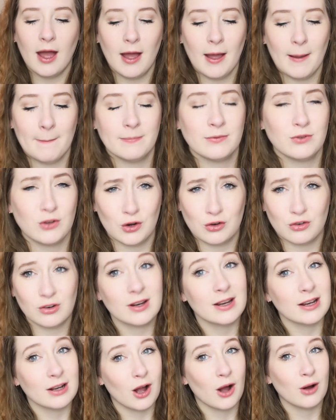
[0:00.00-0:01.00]
Um, don't
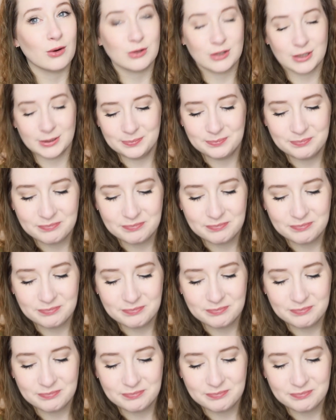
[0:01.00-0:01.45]
drink it cold.